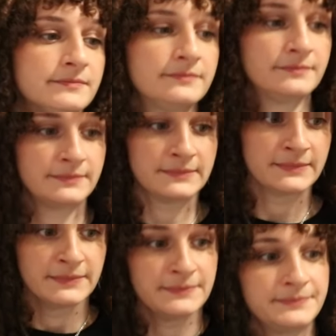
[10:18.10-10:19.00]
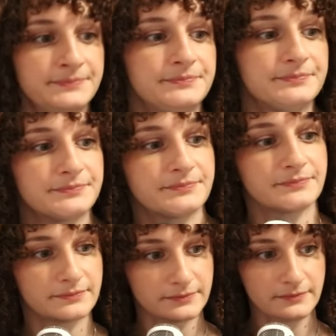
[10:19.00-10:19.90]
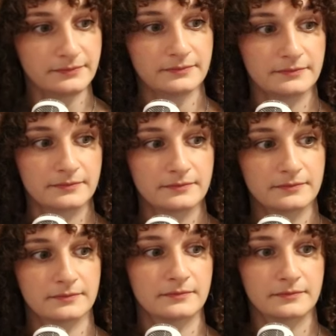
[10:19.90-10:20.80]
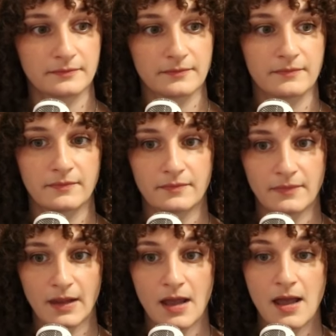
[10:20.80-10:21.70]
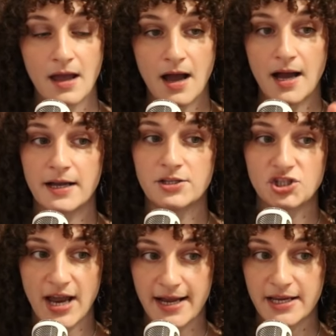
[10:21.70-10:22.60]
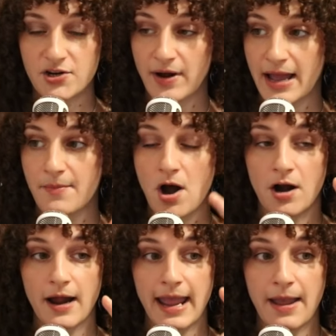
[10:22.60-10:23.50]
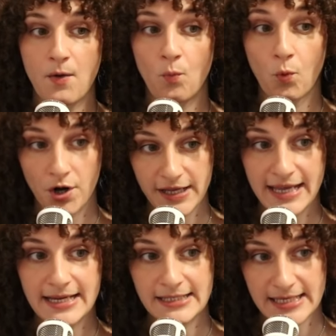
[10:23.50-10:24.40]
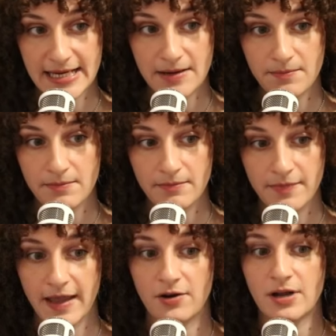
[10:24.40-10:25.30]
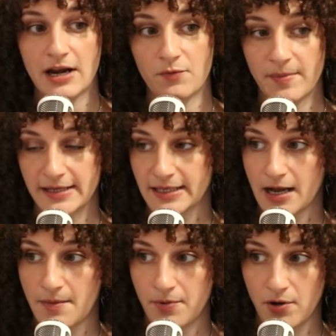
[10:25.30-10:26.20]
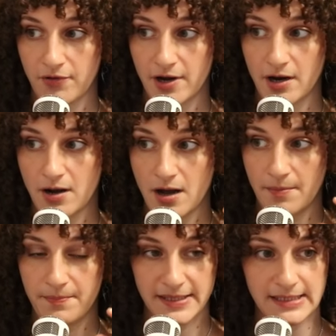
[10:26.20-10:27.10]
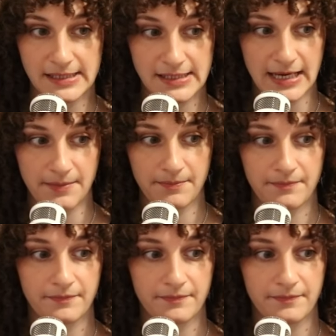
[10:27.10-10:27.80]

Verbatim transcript: Oh, tons of self-help. Yeah, tons of self-help. Right. You're very Jack and Graham are a working team. They are not a romantic couple. They're a business team.